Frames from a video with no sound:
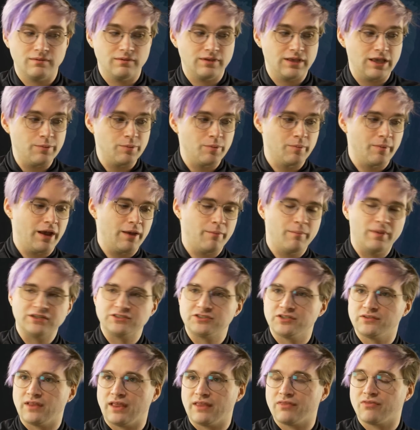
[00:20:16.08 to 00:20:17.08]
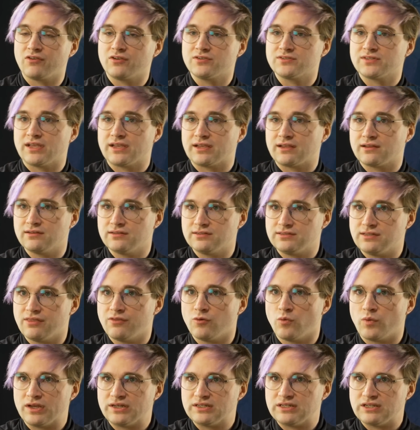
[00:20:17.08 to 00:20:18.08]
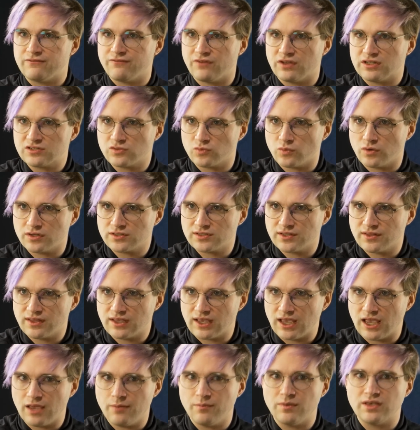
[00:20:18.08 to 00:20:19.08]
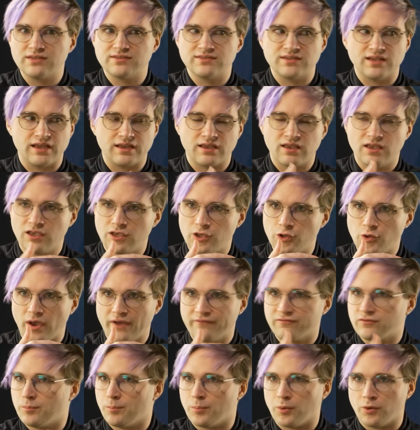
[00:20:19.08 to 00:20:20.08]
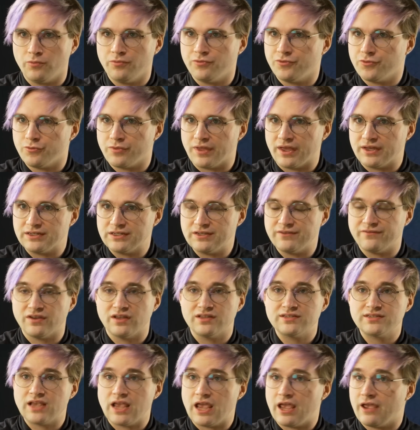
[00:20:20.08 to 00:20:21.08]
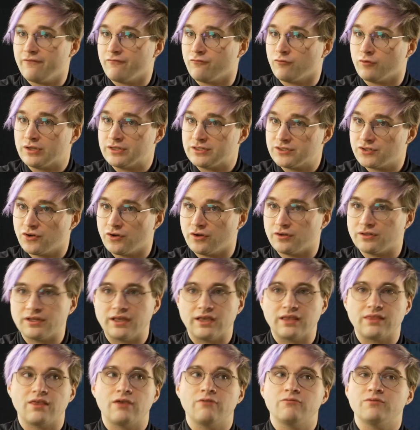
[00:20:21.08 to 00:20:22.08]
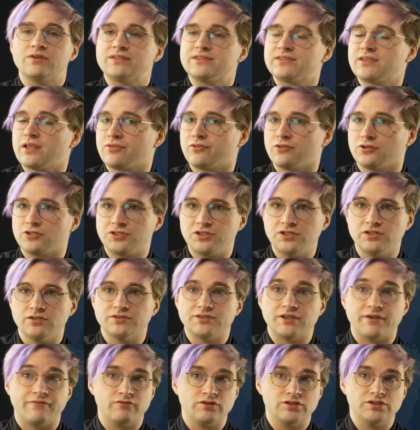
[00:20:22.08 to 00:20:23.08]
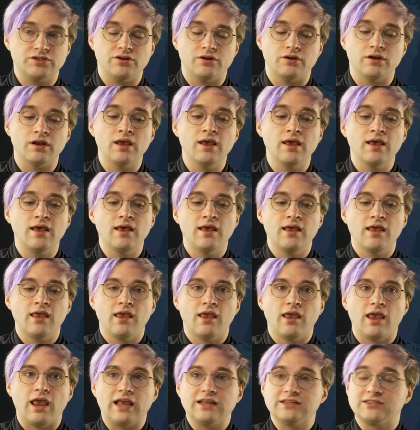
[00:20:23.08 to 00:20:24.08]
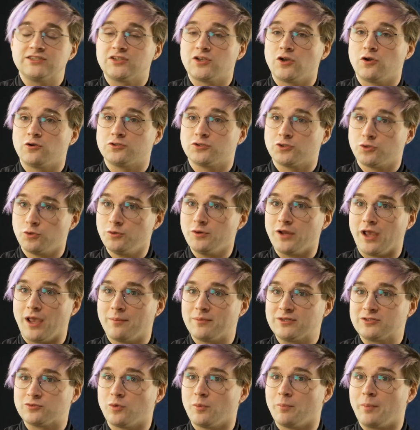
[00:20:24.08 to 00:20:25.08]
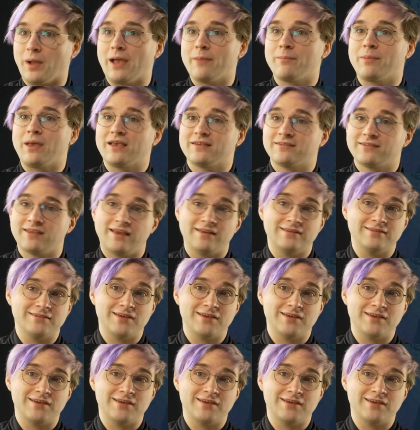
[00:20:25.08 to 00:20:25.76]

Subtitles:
keep in mind, I mentioned that there's like the way defense works in the game is like you have to burn through that defense every turn. Like they reset their shields every turn. And so true damage will bypass that